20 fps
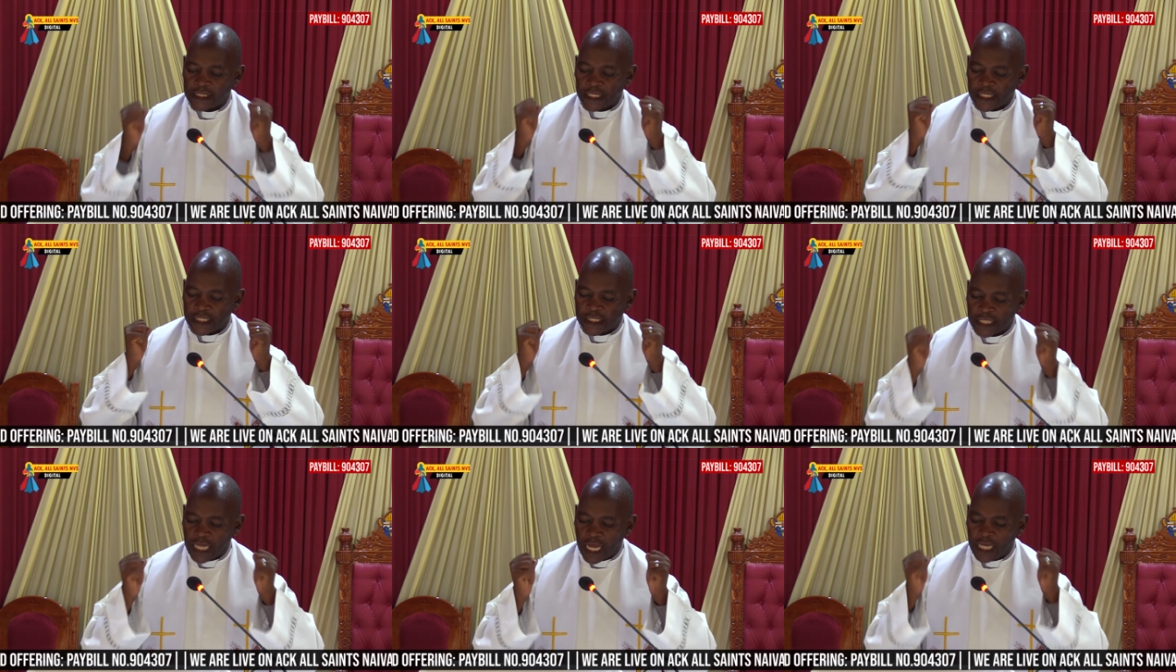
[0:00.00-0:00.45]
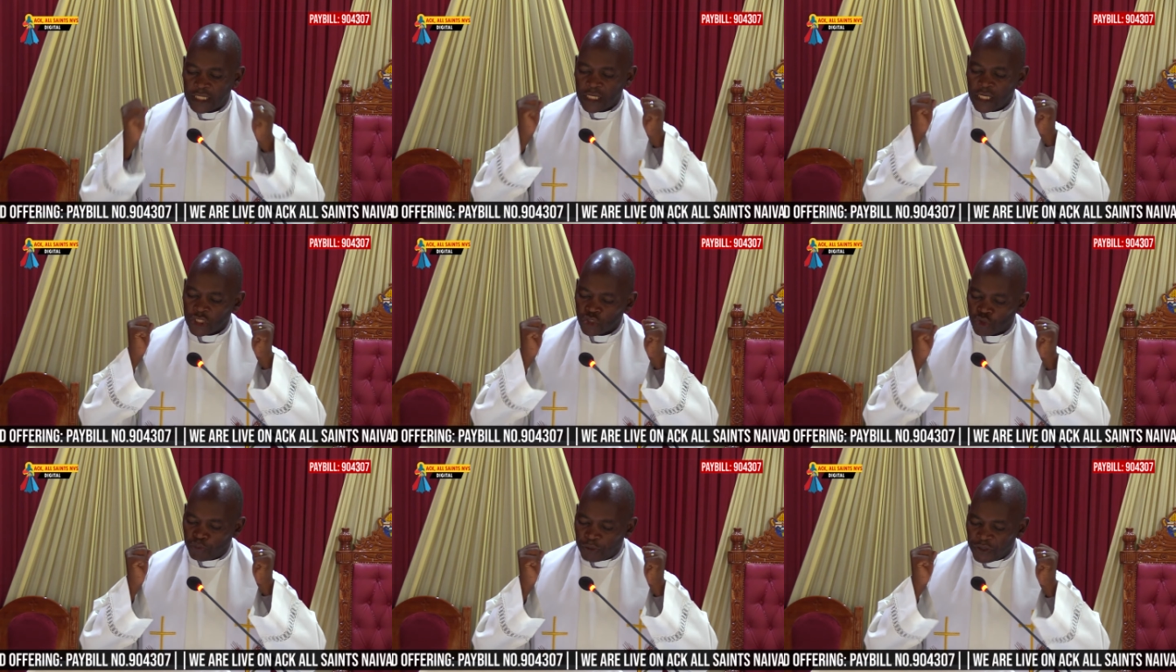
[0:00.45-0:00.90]
his Son
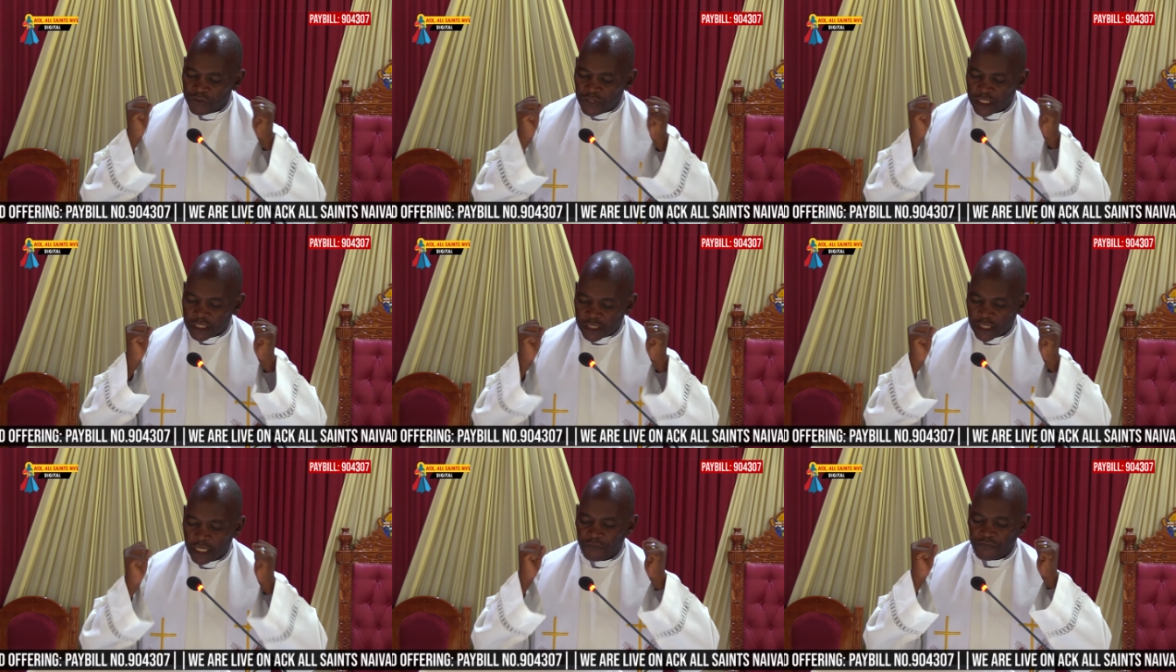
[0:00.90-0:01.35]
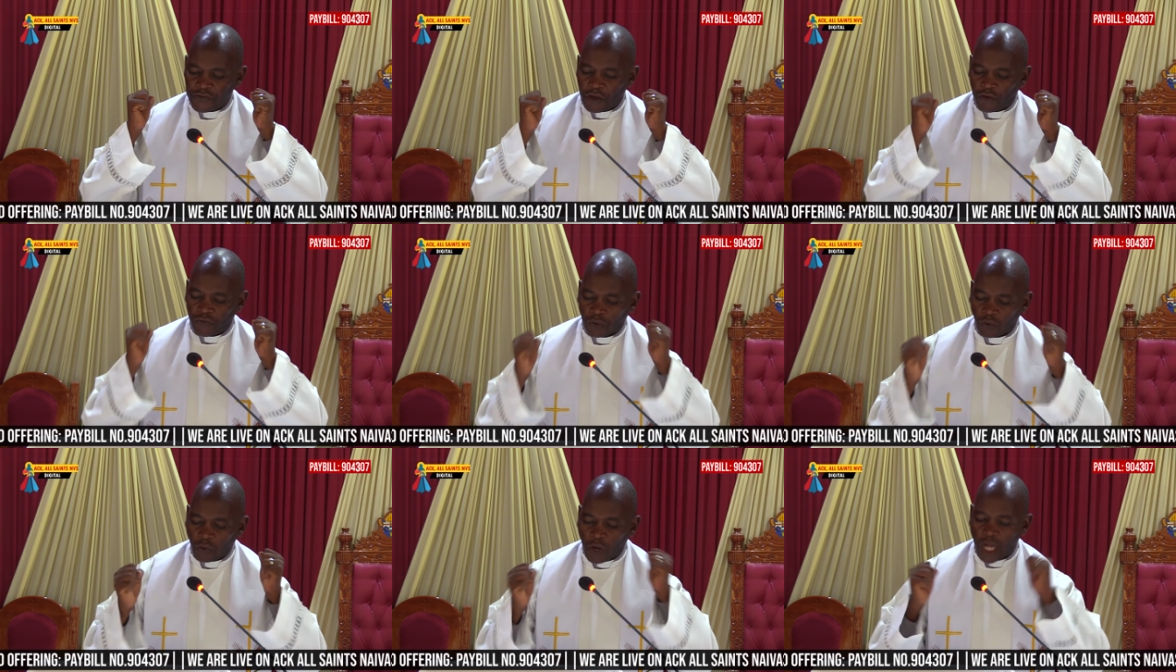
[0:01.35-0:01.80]
to be the Savior
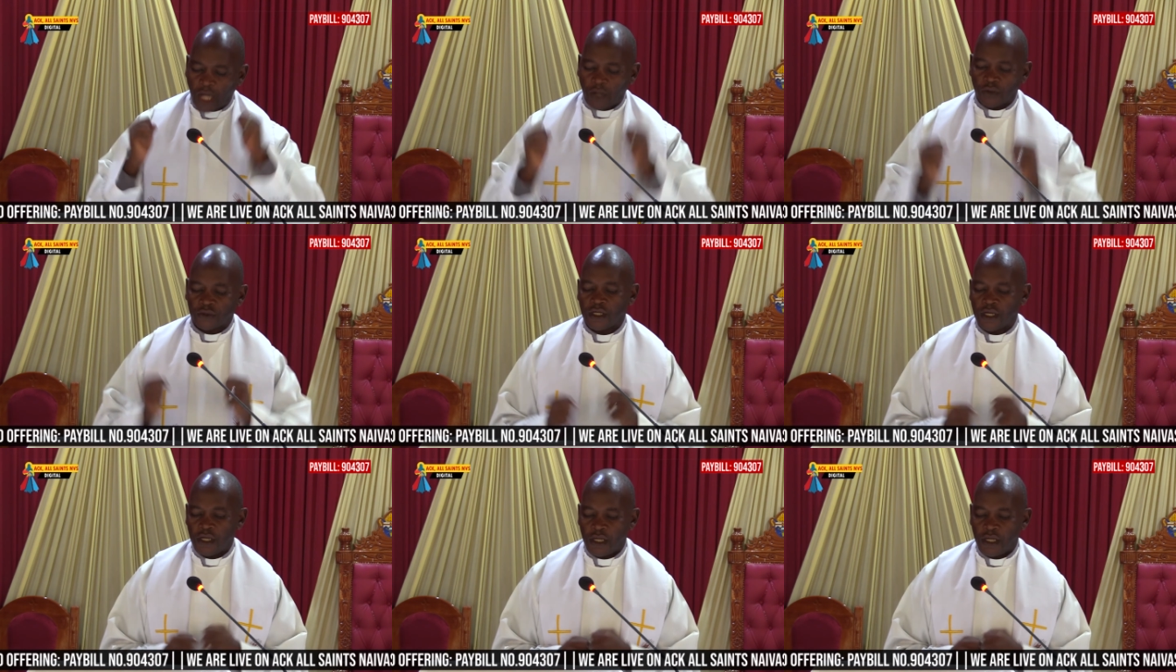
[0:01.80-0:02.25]
of the world.